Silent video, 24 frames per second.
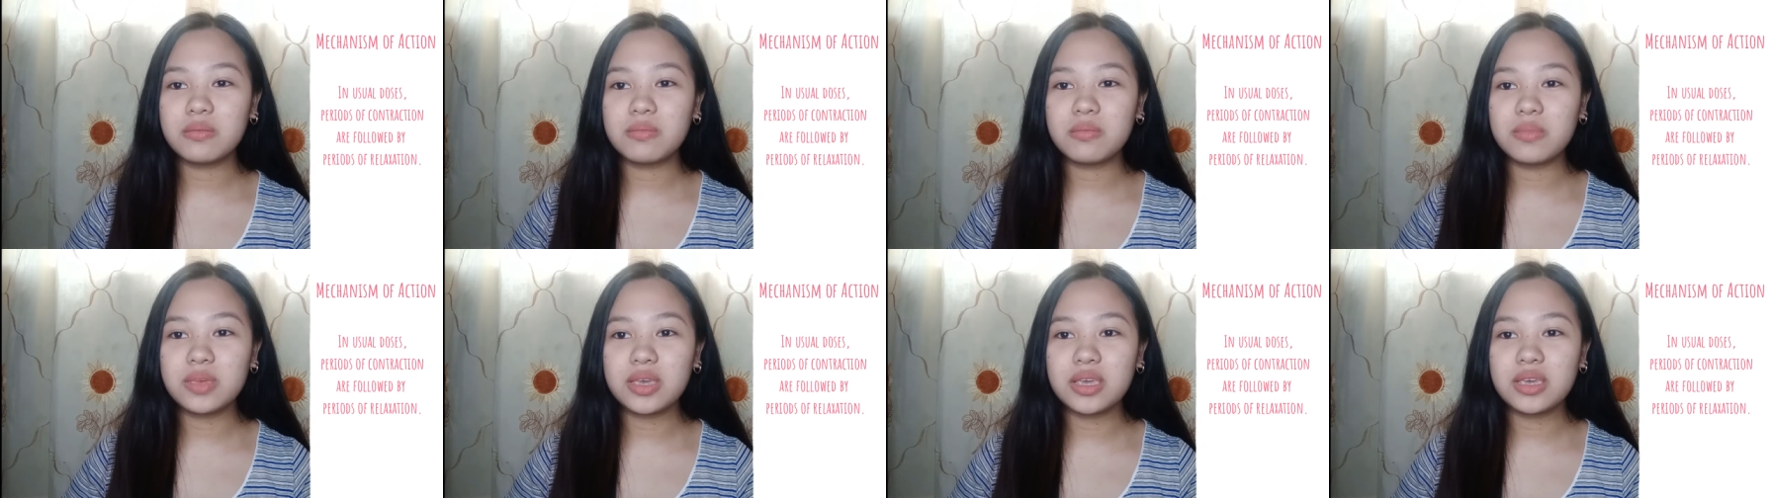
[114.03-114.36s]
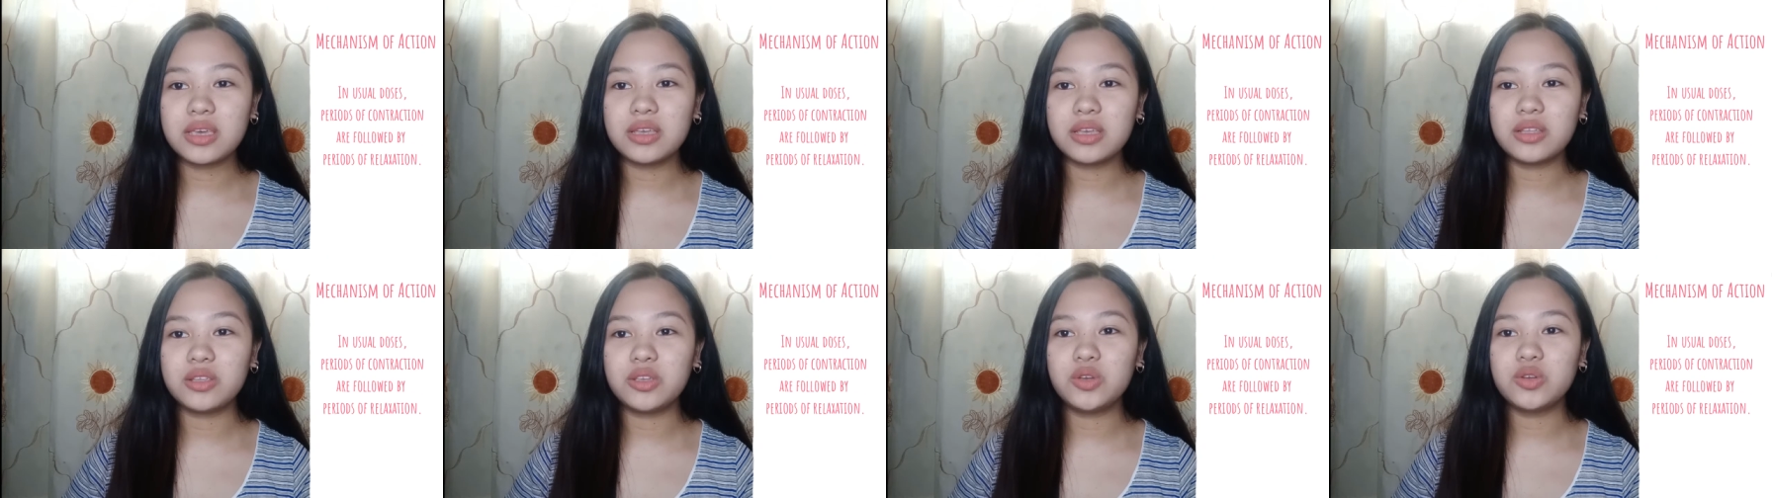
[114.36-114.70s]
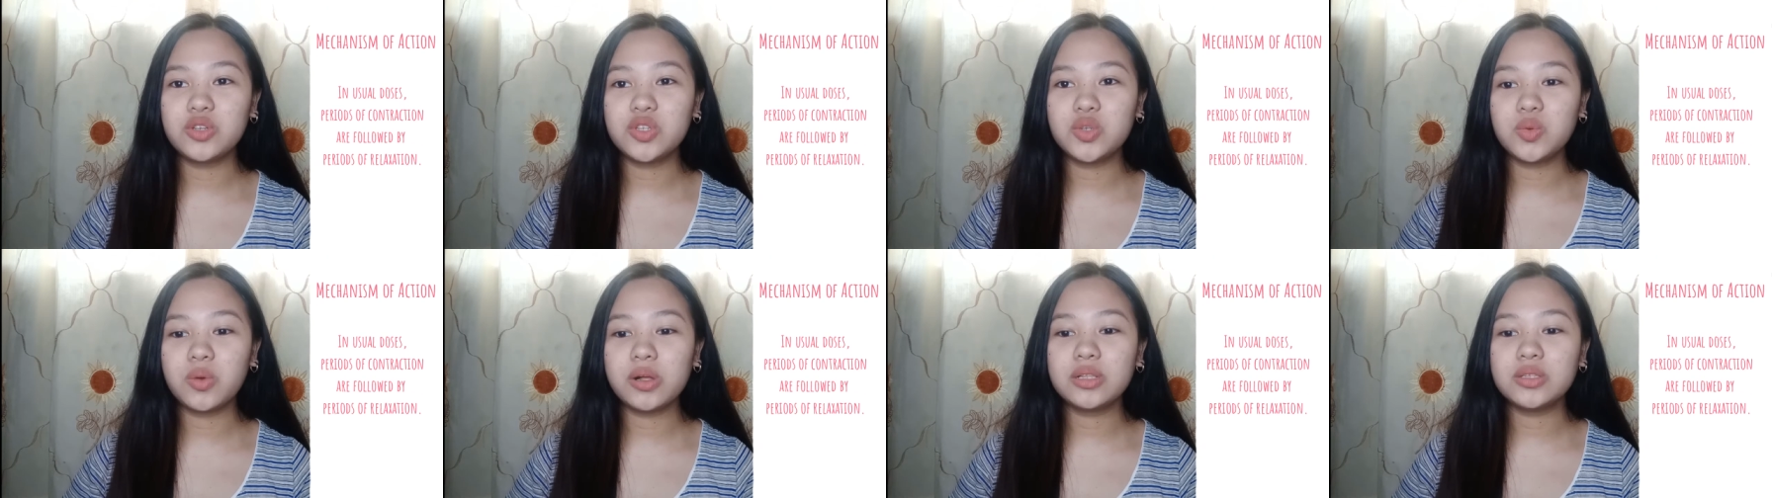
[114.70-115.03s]
me in
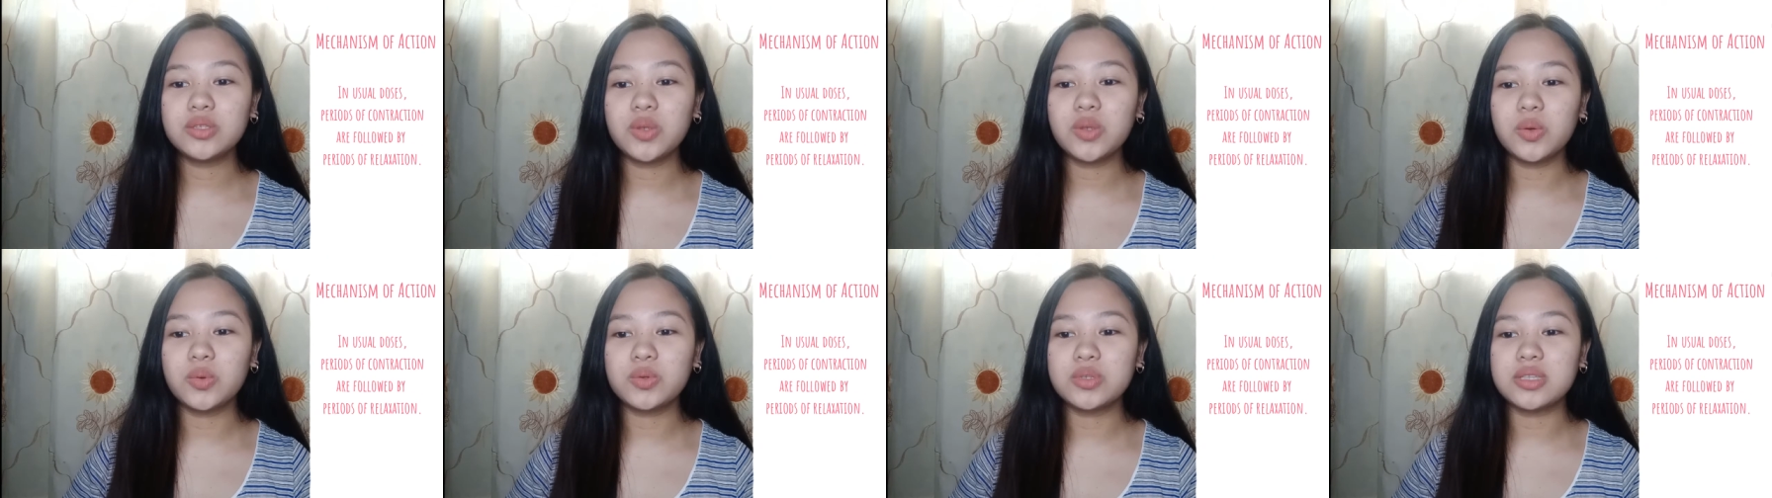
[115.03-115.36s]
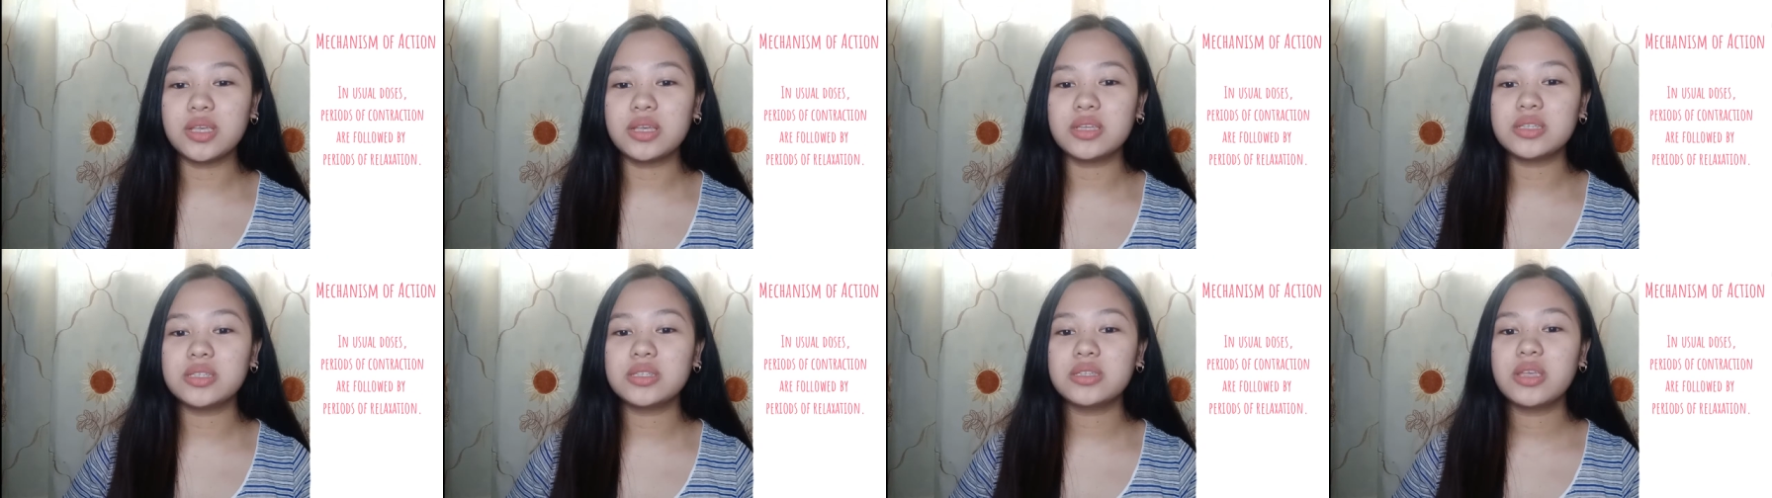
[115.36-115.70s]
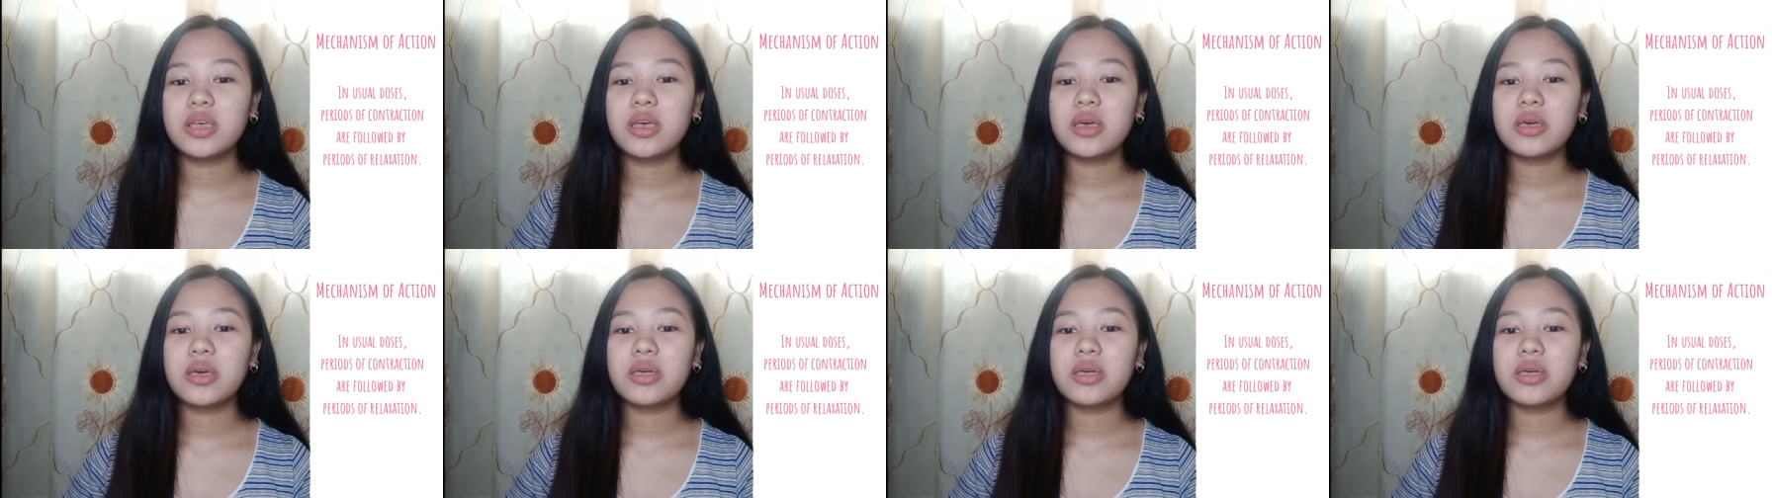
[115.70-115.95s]
usual doses,